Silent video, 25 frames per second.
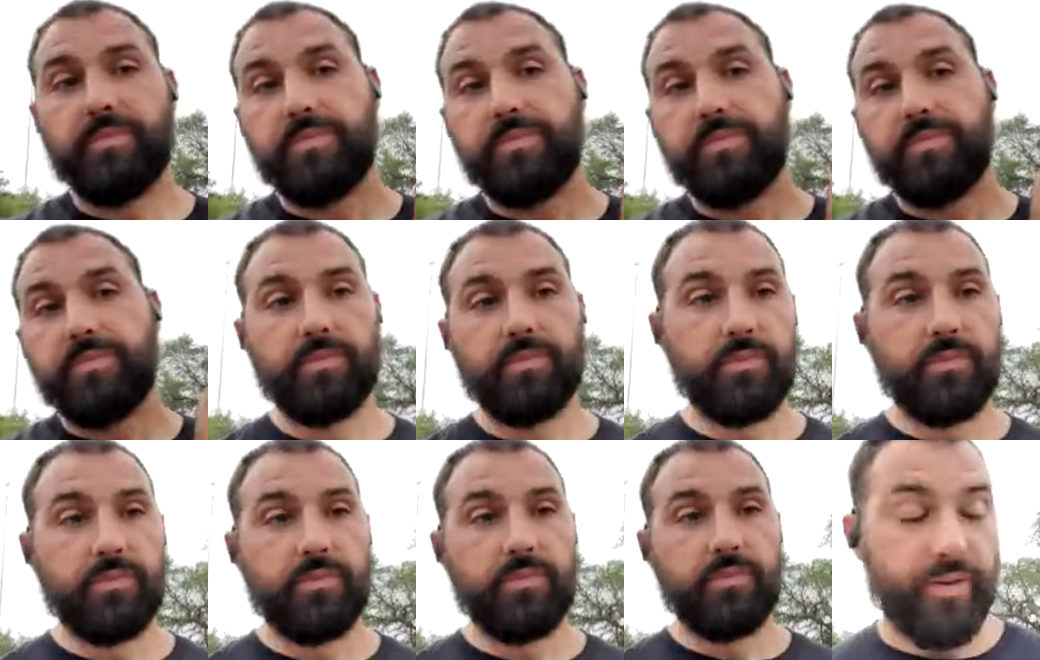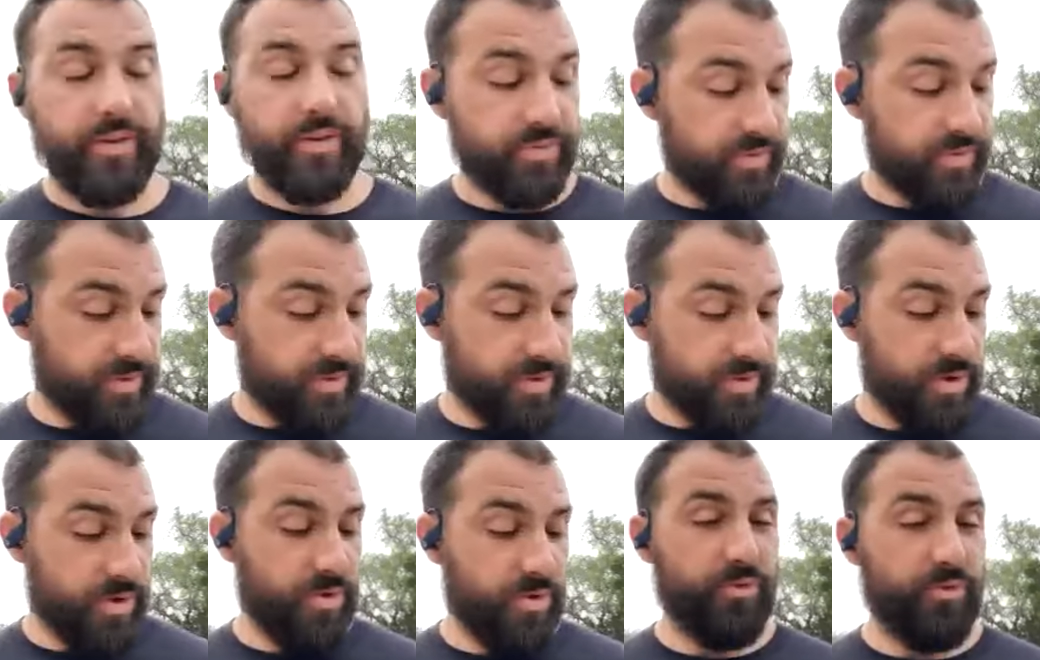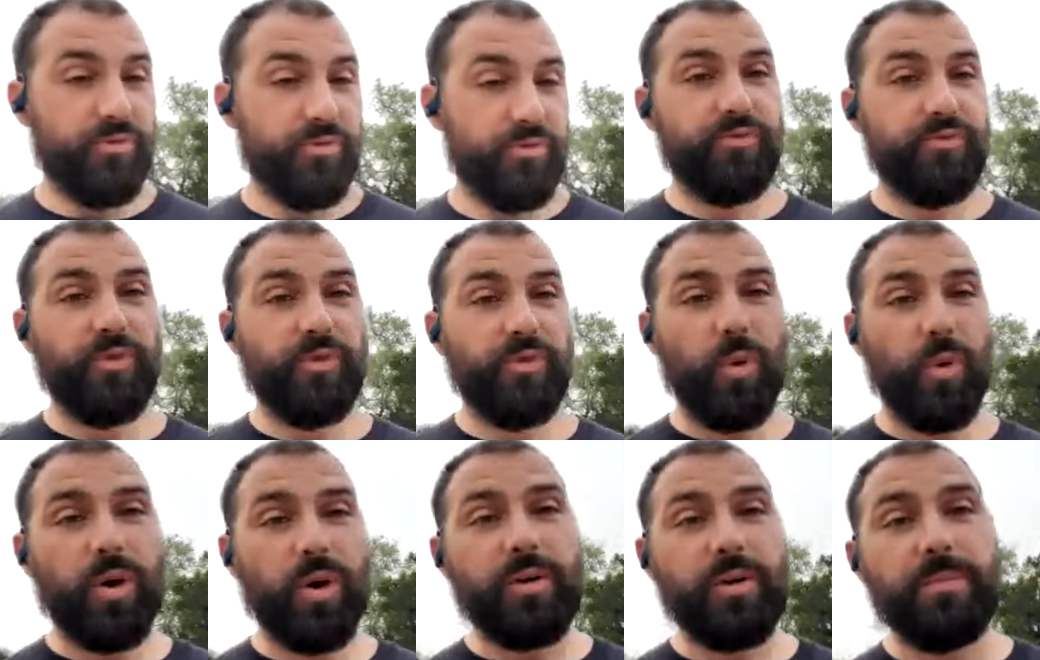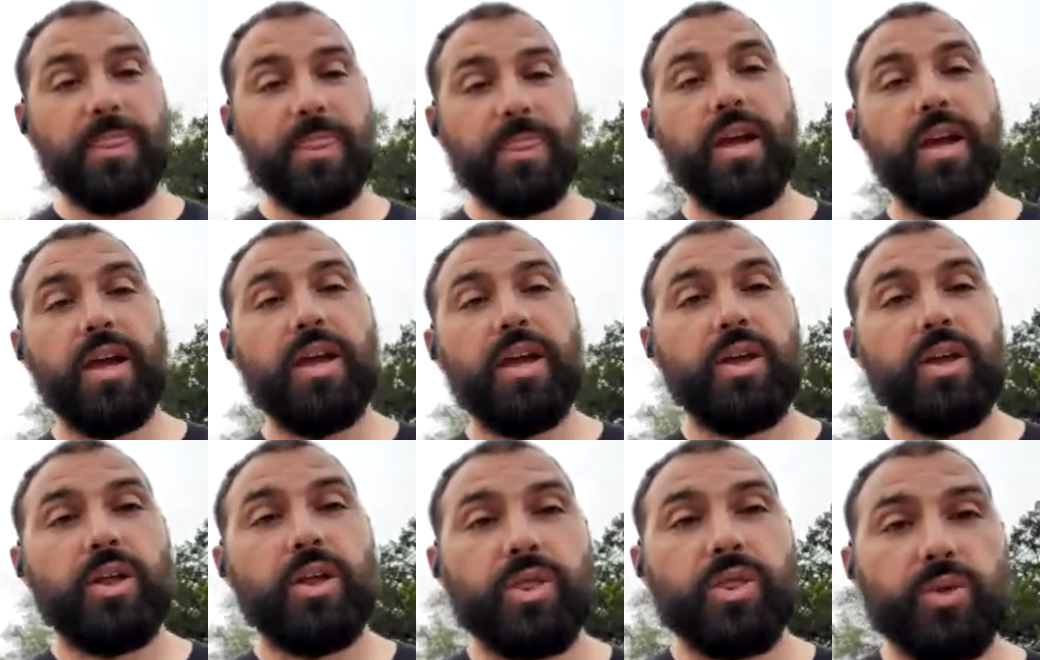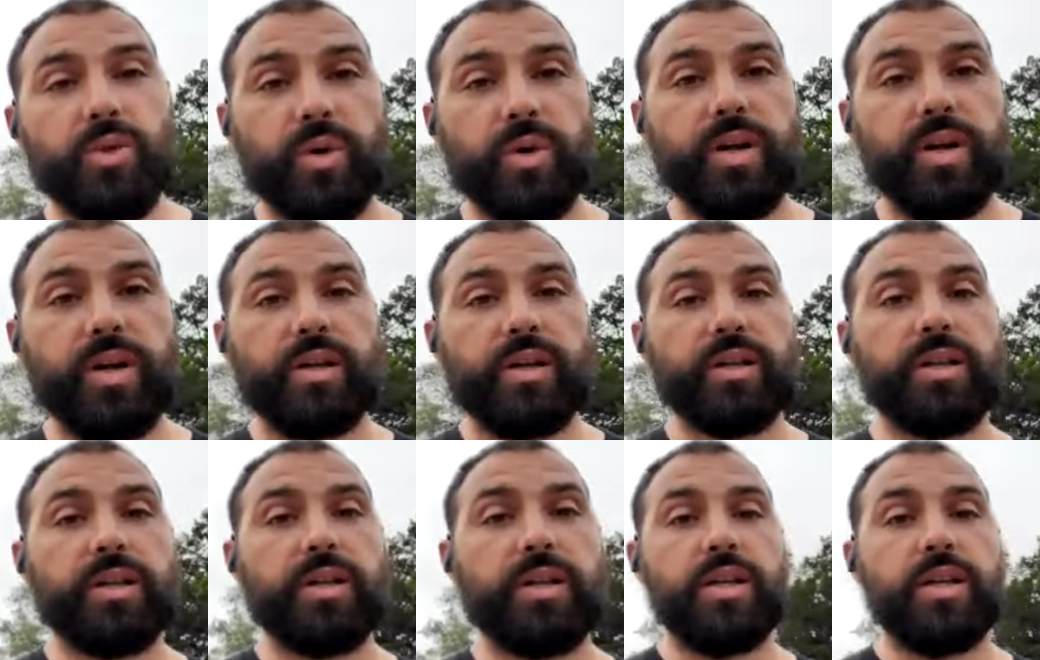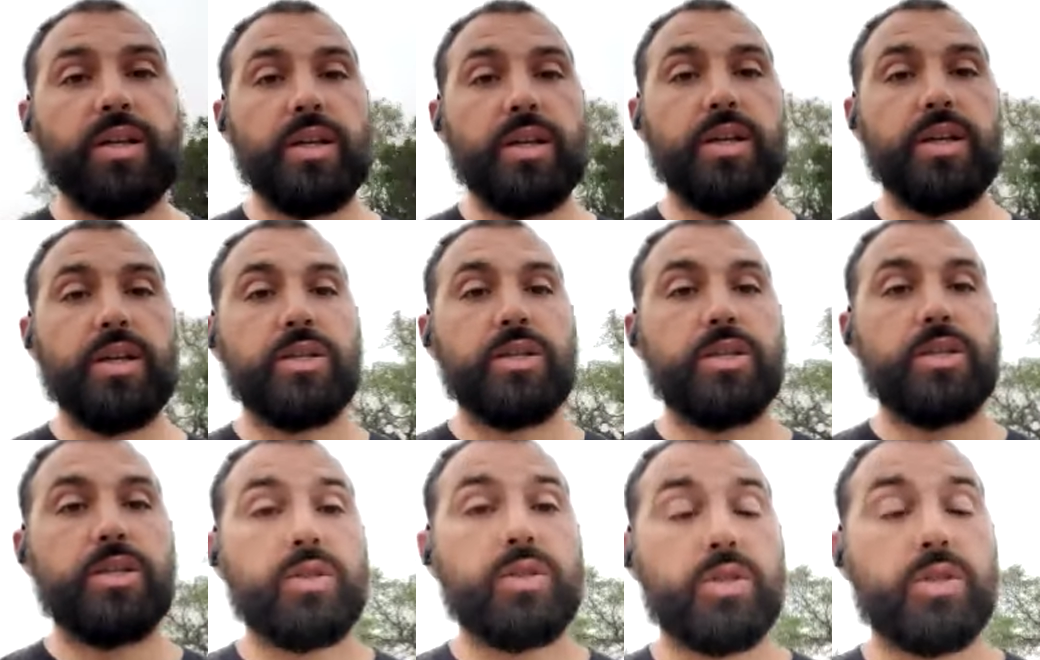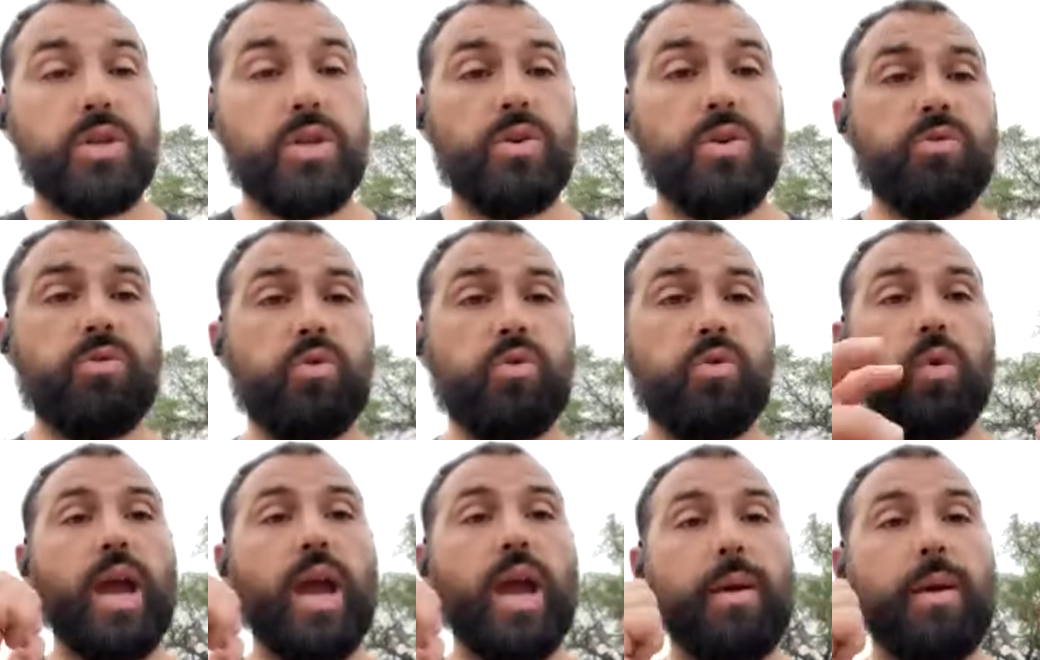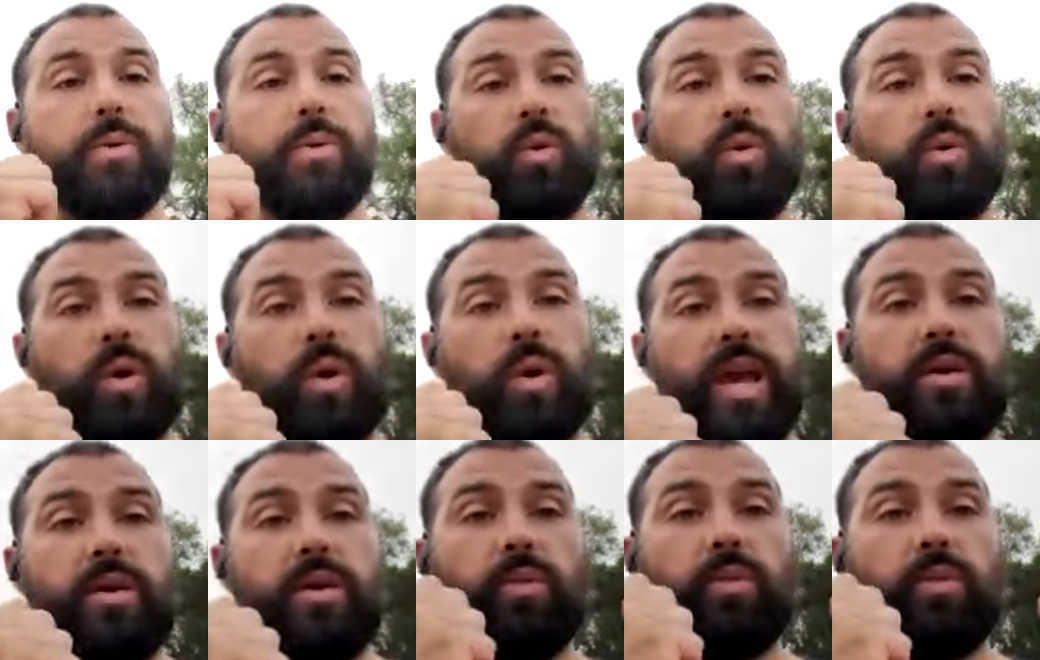5, 4, 3, 2, grab your weight. We're doing